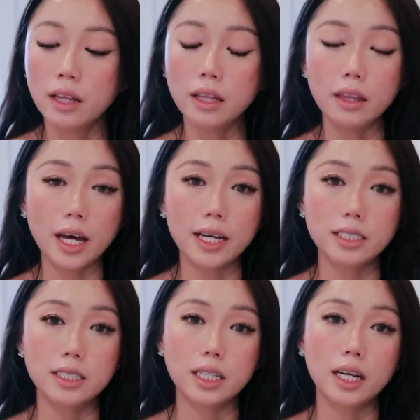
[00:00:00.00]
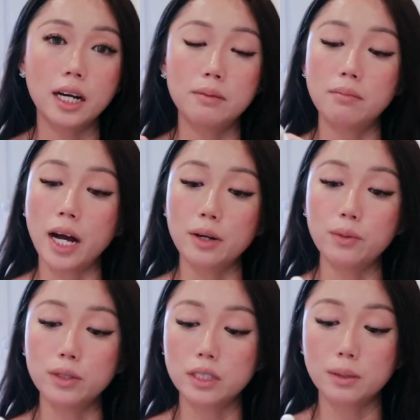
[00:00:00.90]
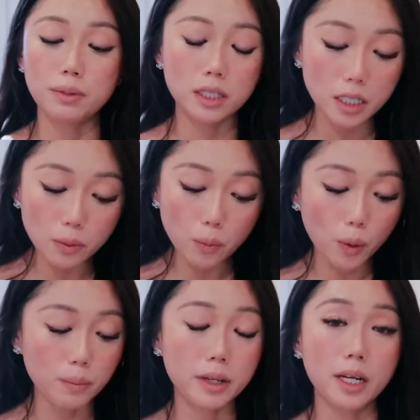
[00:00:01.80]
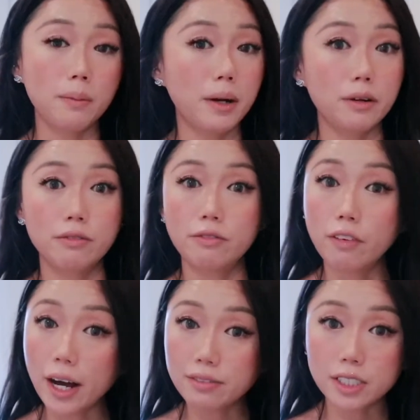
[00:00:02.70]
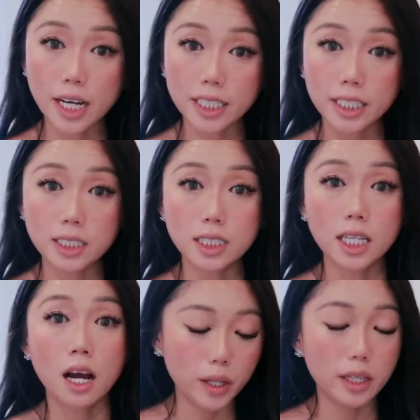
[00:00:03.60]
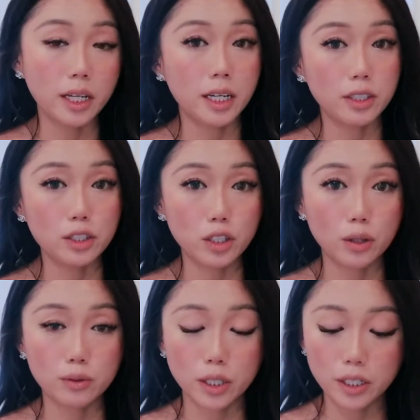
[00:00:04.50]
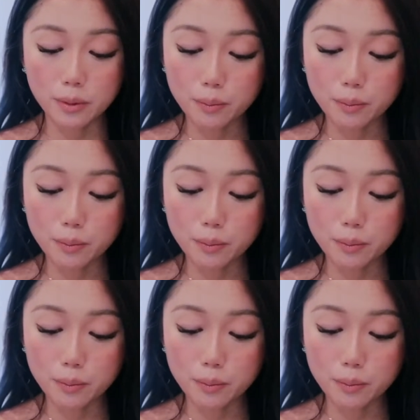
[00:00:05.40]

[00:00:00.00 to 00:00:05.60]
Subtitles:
Then I would typically warm it about 5 seconds with another toner,